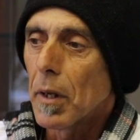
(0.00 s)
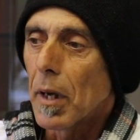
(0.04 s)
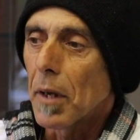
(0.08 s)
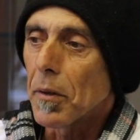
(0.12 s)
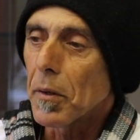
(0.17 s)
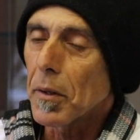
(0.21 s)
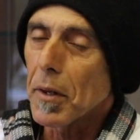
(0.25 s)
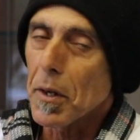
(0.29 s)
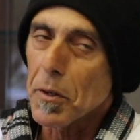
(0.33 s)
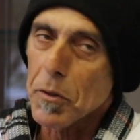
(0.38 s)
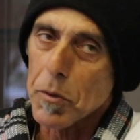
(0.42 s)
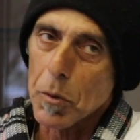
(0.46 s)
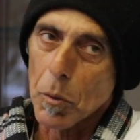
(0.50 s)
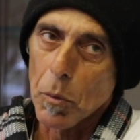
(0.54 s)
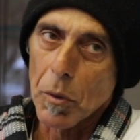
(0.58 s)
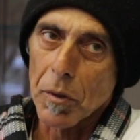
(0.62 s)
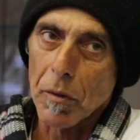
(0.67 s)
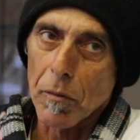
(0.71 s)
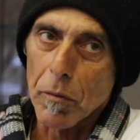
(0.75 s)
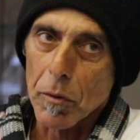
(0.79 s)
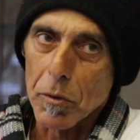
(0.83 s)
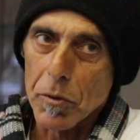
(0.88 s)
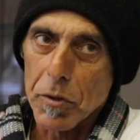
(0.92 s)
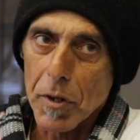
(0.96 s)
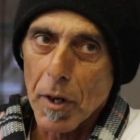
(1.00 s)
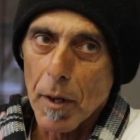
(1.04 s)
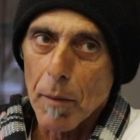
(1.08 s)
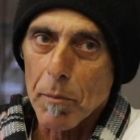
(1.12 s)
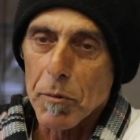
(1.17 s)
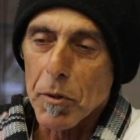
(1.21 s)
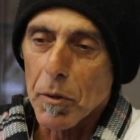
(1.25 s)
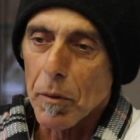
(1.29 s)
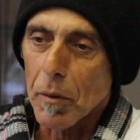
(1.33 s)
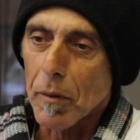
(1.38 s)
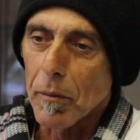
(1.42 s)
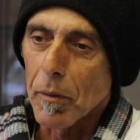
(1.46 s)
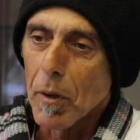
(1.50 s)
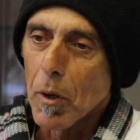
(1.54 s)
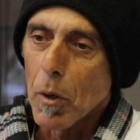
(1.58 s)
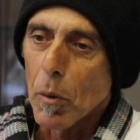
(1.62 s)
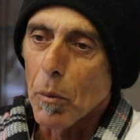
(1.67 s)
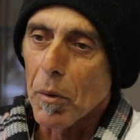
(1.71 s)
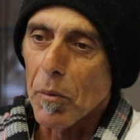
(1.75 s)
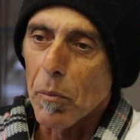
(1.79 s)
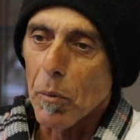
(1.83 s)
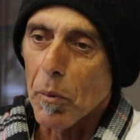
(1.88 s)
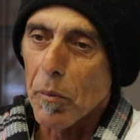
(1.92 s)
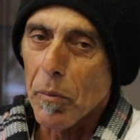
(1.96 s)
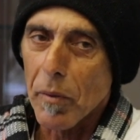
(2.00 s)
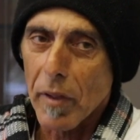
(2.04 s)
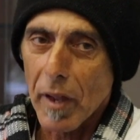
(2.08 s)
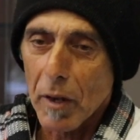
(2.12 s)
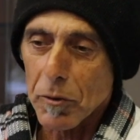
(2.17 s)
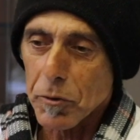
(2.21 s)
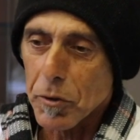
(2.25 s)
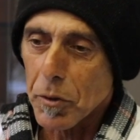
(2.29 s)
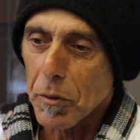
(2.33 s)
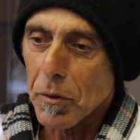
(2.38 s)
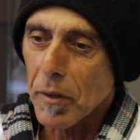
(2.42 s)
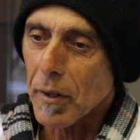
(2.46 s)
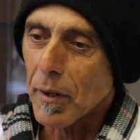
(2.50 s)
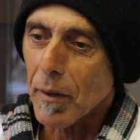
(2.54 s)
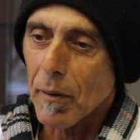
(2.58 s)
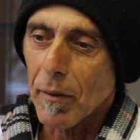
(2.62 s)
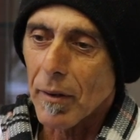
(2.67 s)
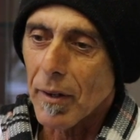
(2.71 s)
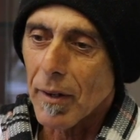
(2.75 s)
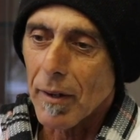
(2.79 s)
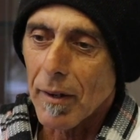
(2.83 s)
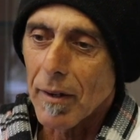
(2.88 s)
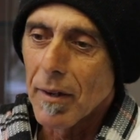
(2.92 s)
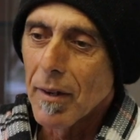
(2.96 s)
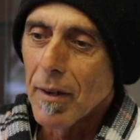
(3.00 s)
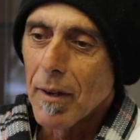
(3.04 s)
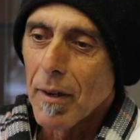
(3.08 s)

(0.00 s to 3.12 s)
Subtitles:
And you guys do a wonderful job too. Without you there,